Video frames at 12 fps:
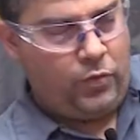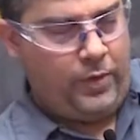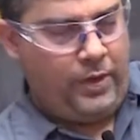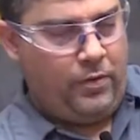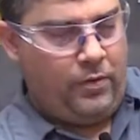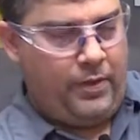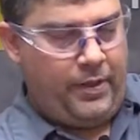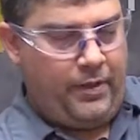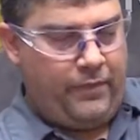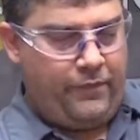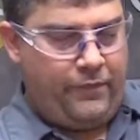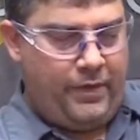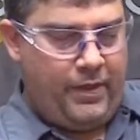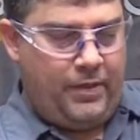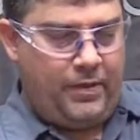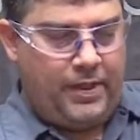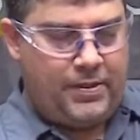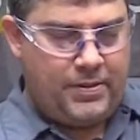wiggle and
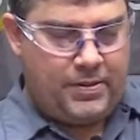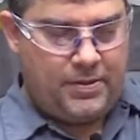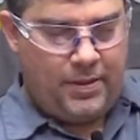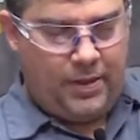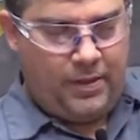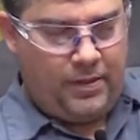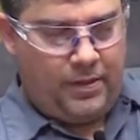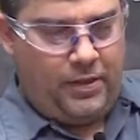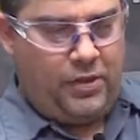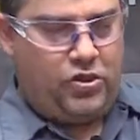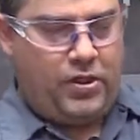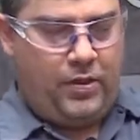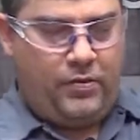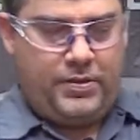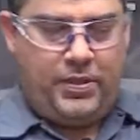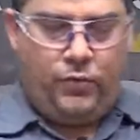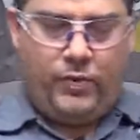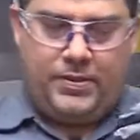fit nice and snug in the channels
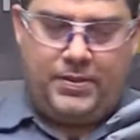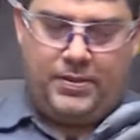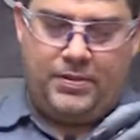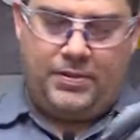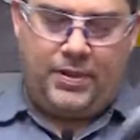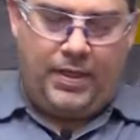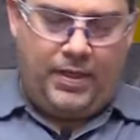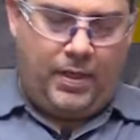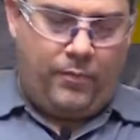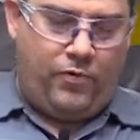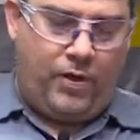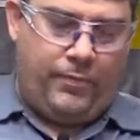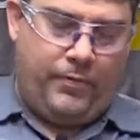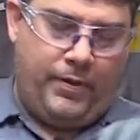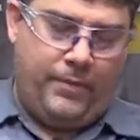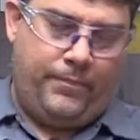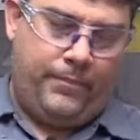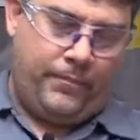there once this is tightened down
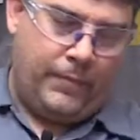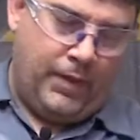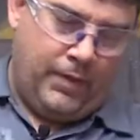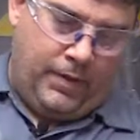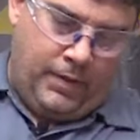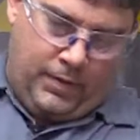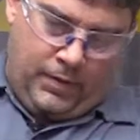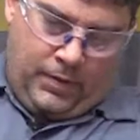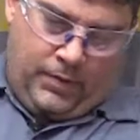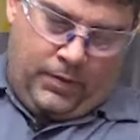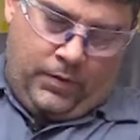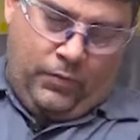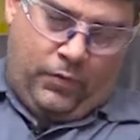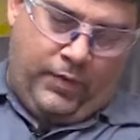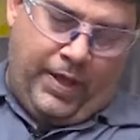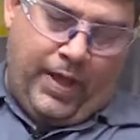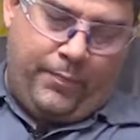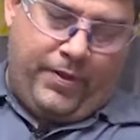properly. What
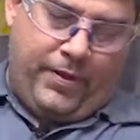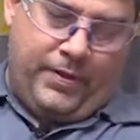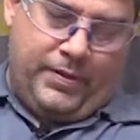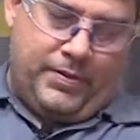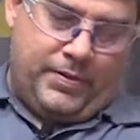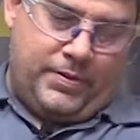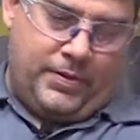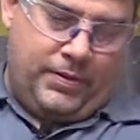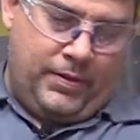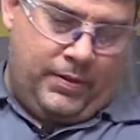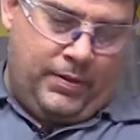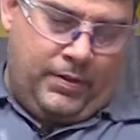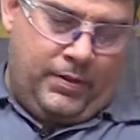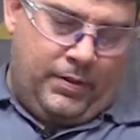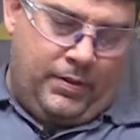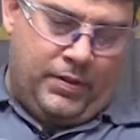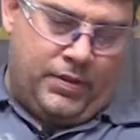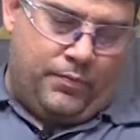will happen is
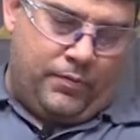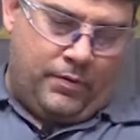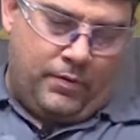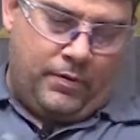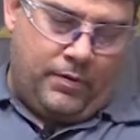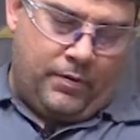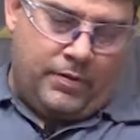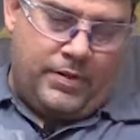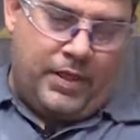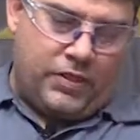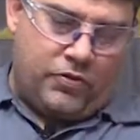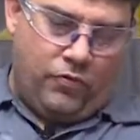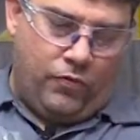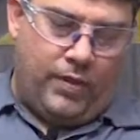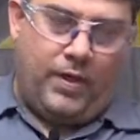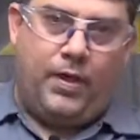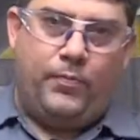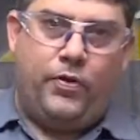this set screw
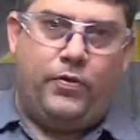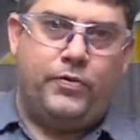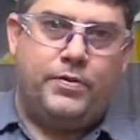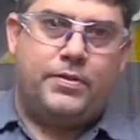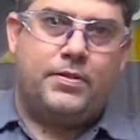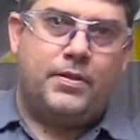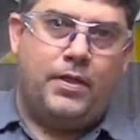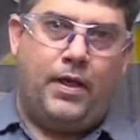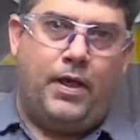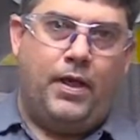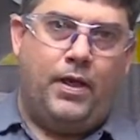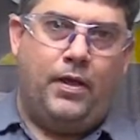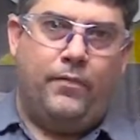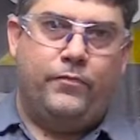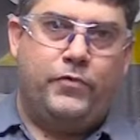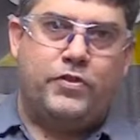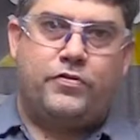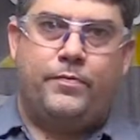can come loose
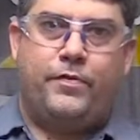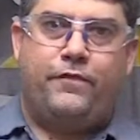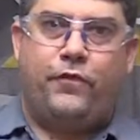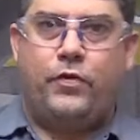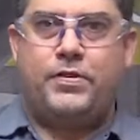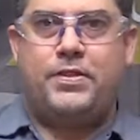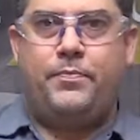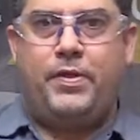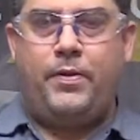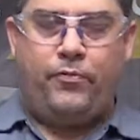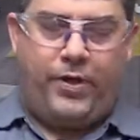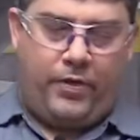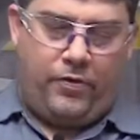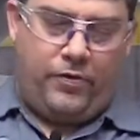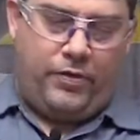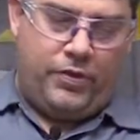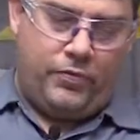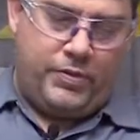just from the force of the bead
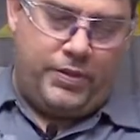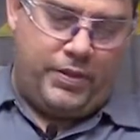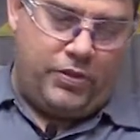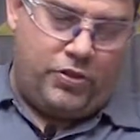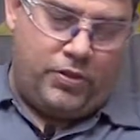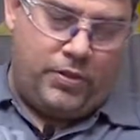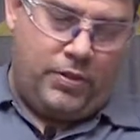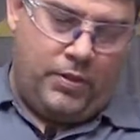breaker usage.